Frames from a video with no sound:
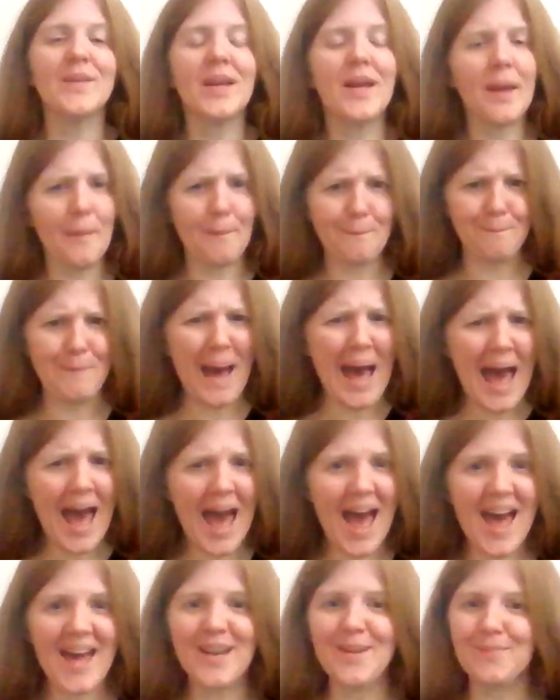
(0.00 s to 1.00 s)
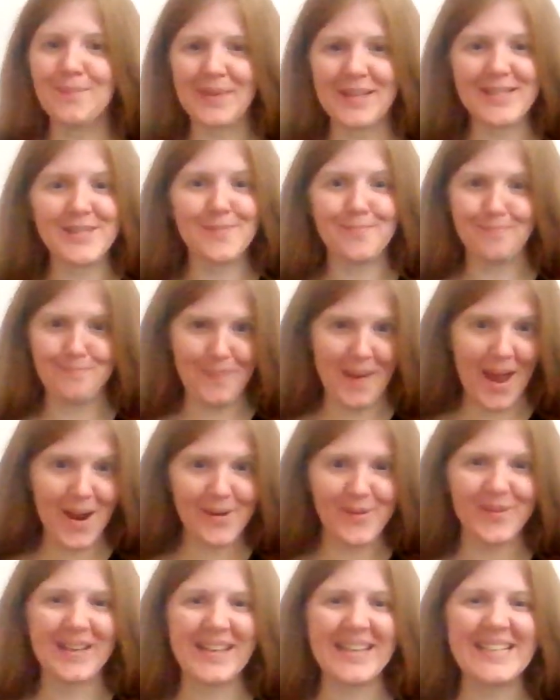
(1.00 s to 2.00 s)
Bad means
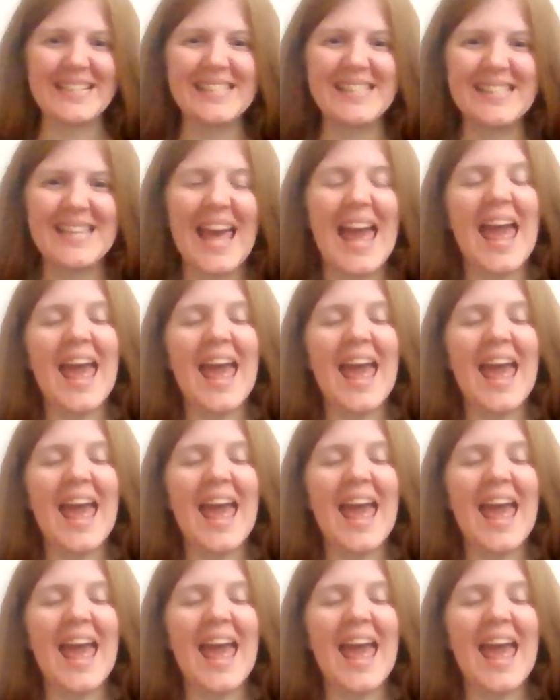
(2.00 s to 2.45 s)
berries.